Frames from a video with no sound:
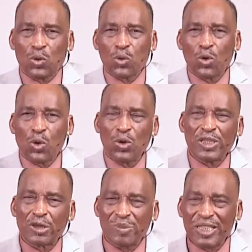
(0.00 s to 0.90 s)
through the
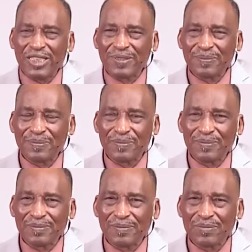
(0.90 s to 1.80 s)
Holy Spirit.
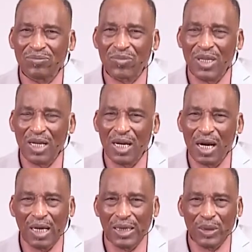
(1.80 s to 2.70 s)

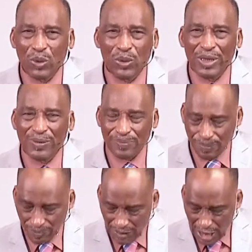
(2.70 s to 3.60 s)
Hallelujah.
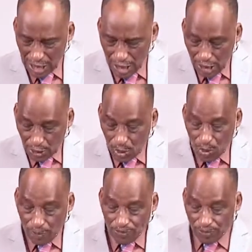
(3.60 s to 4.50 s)

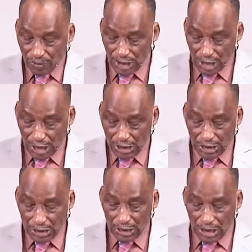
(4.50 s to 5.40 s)
So,
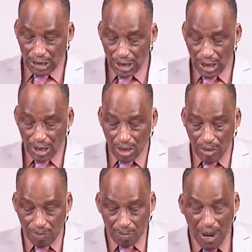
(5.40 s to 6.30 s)

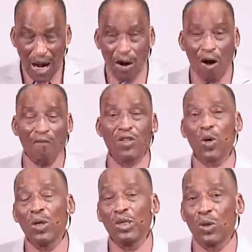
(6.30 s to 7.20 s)
the power of
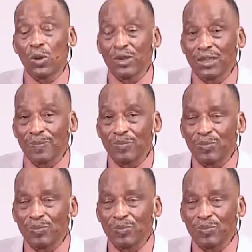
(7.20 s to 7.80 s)
the Holy Ghost